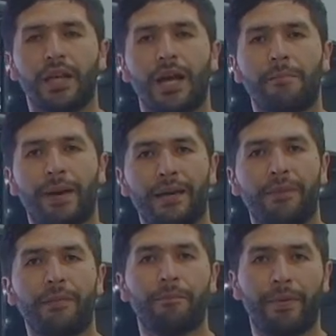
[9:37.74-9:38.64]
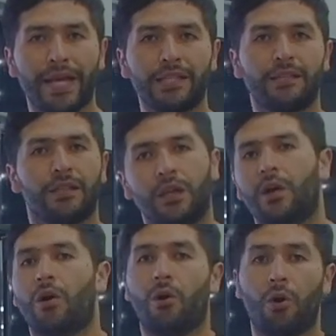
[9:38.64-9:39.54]
might be best,
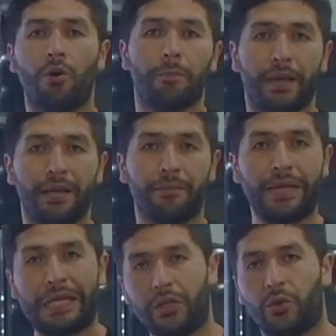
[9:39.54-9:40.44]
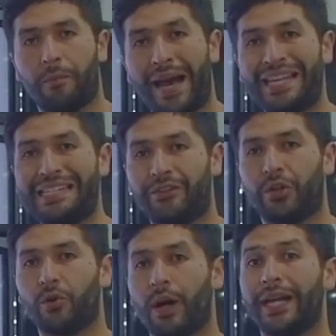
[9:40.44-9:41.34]
or maybe you might
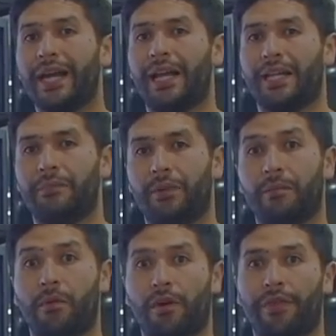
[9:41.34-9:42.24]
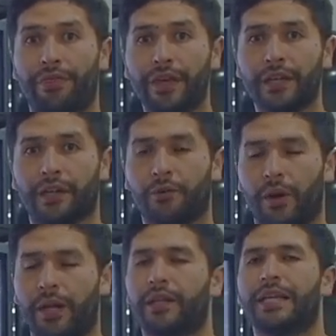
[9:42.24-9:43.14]
require a little bit more thicker
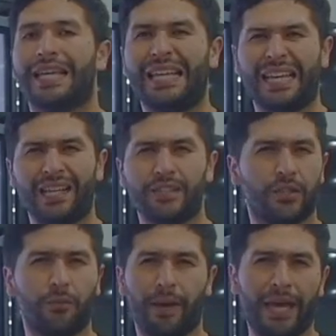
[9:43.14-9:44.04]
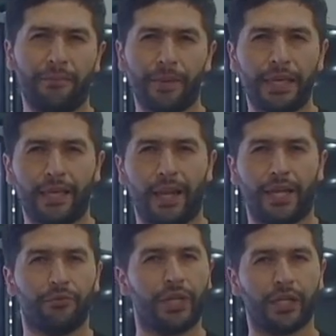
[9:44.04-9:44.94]
one in case you might be in like
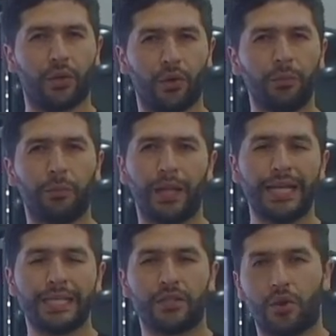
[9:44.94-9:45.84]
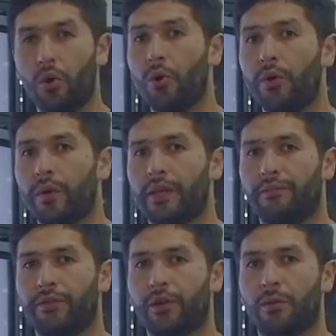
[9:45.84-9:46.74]
really cold places, or if
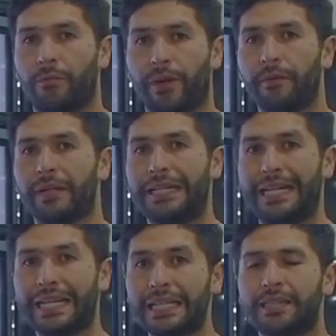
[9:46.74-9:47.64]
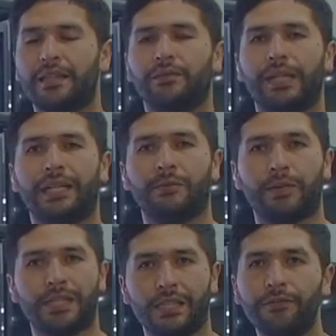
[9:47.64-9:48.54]
your compartment needs a really
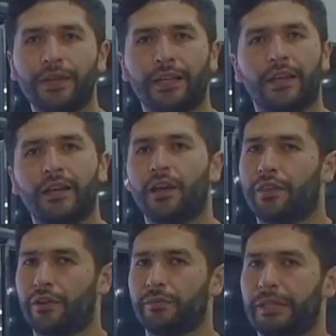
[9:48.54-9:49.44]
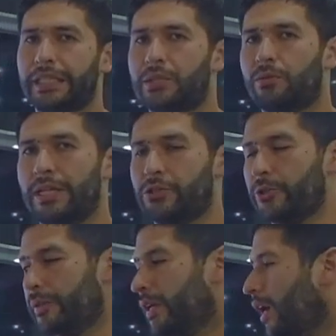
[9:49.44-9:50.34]
specific thermal insulation